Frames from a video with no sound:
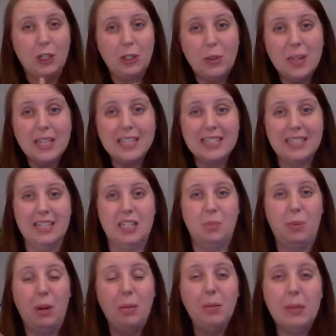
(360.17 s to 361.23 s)
students, then it's
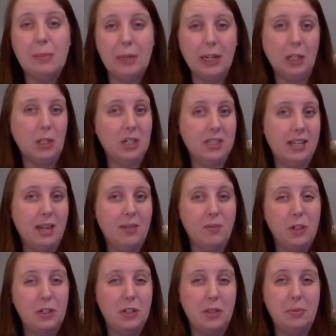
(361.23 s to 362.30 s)
probably been a long time
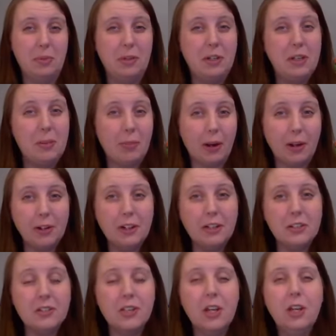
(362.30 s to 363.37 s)
for your community
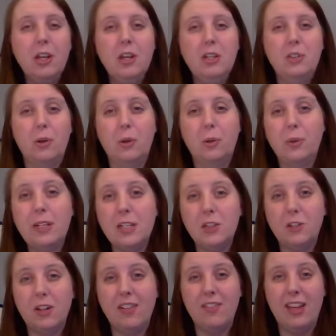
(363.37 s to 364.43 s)
partners. So a
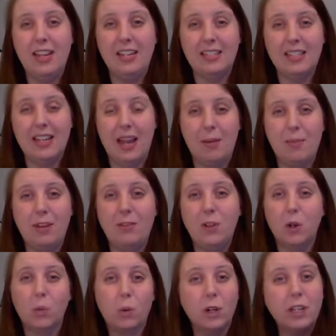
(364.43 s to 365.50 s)
reentry event, if
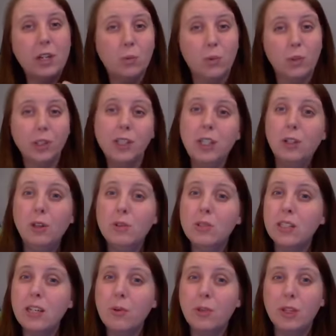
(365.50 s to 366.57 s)
you're working really
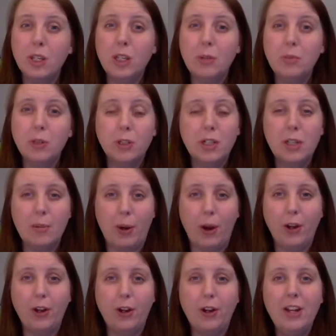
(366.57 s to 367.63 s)
closely with a community
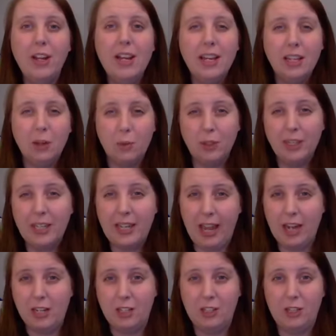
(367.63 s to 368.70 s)
partner, can really
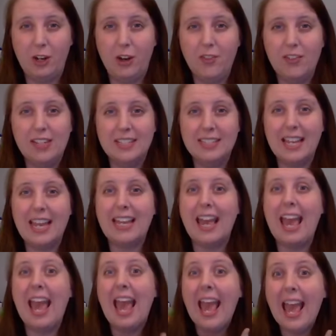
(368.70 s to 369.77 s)
kind of serve as like
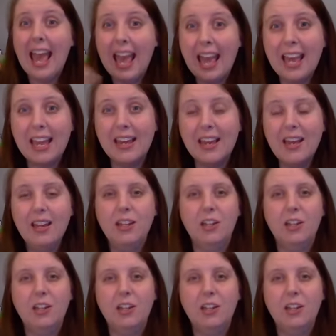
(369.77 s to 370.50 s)
a hey,